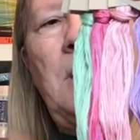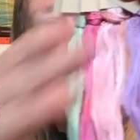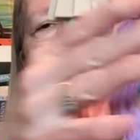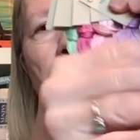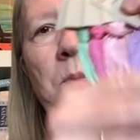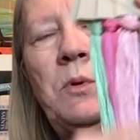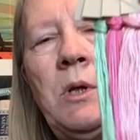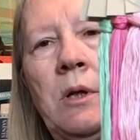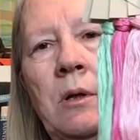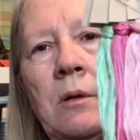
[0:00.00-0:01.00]
And such
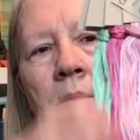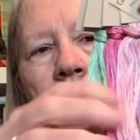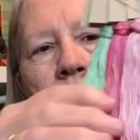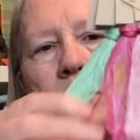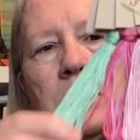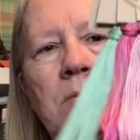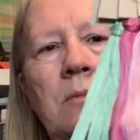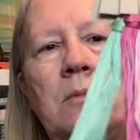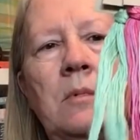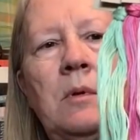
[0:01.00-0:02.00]
pretty colors.
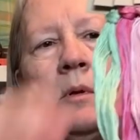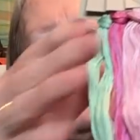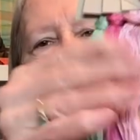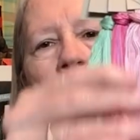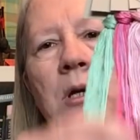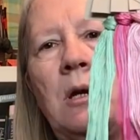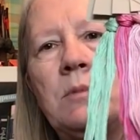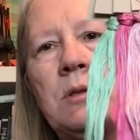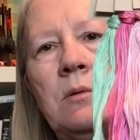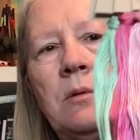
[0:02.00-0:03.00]
Just
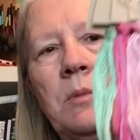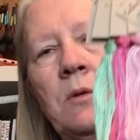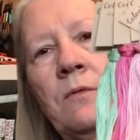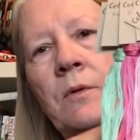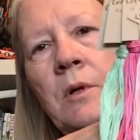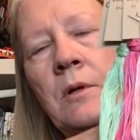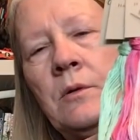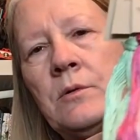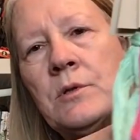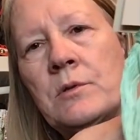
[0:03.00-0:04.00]
absolutely beautiful
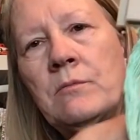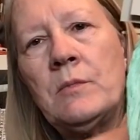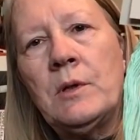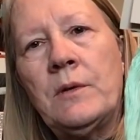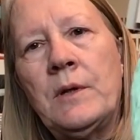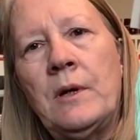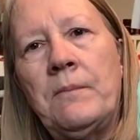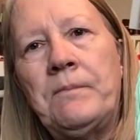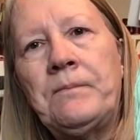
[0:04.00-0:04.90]
colors. Look at that.